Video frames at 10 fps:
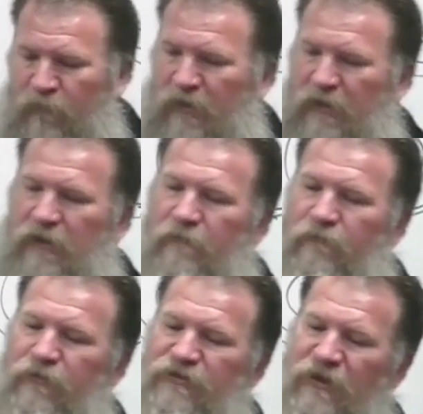The
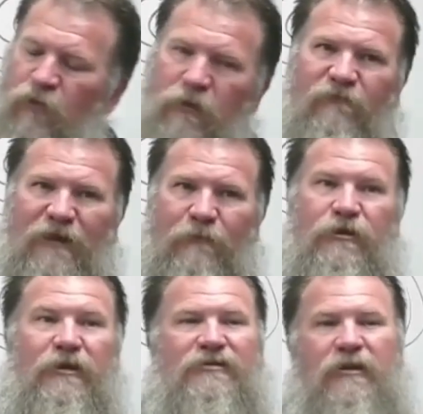single mode fiber
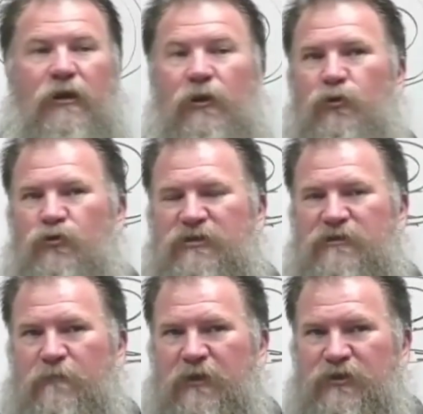doesn't lose as
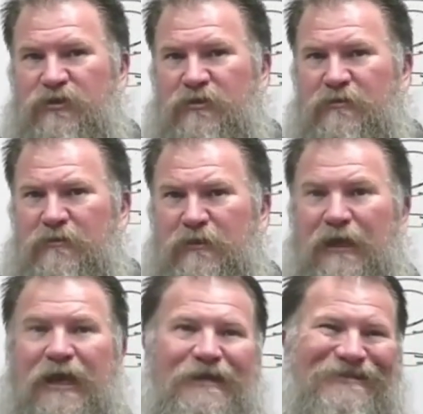much
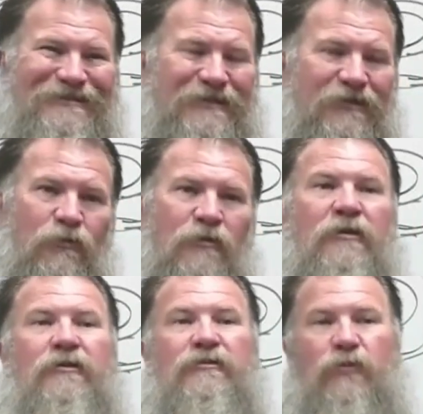light and signal,
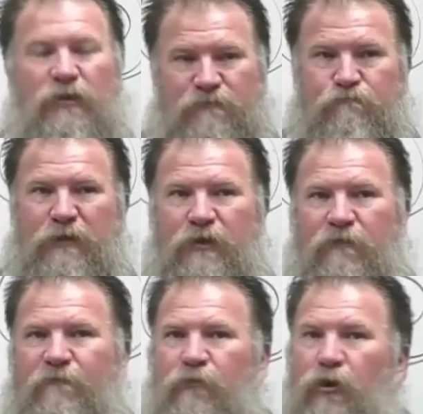so it's better
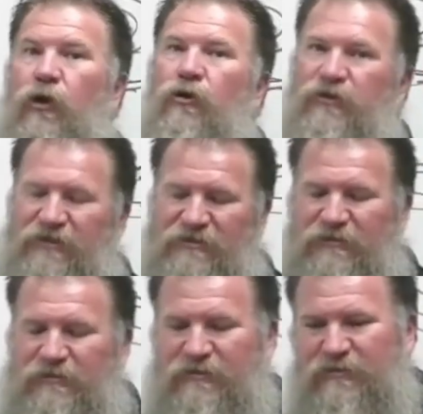for long
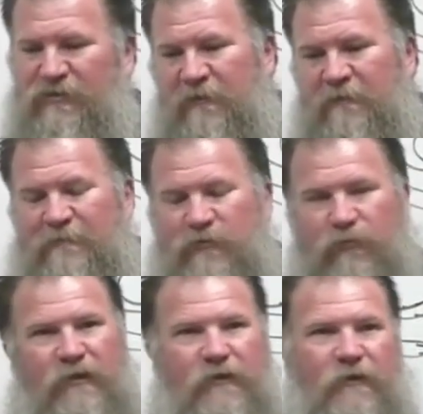distances. So
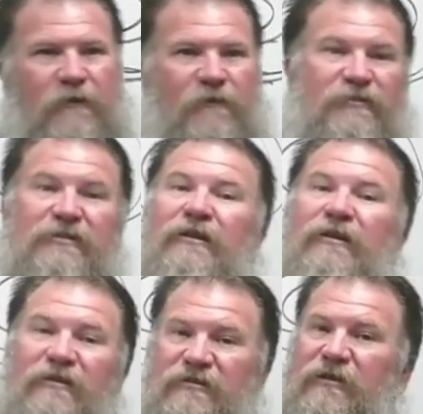think of city
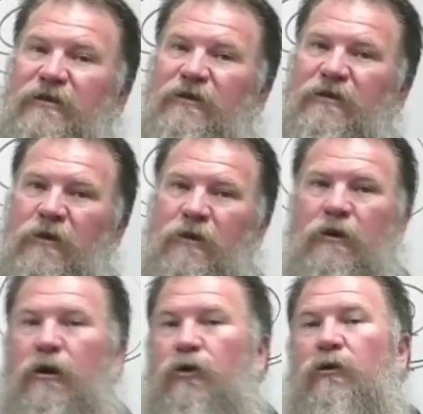to city,
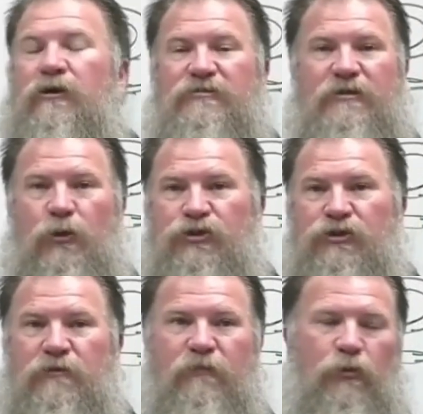across the
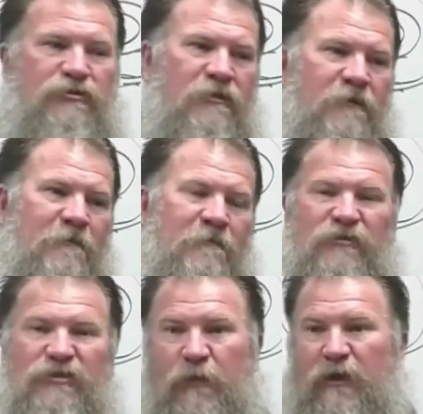ocean, those
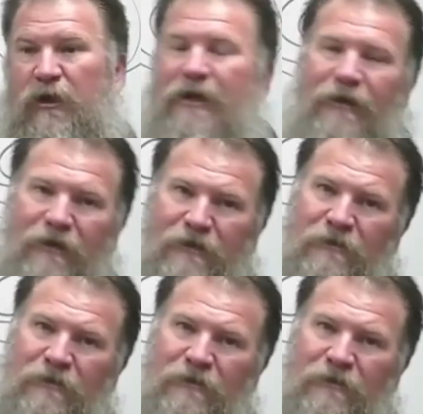sub-Atlantic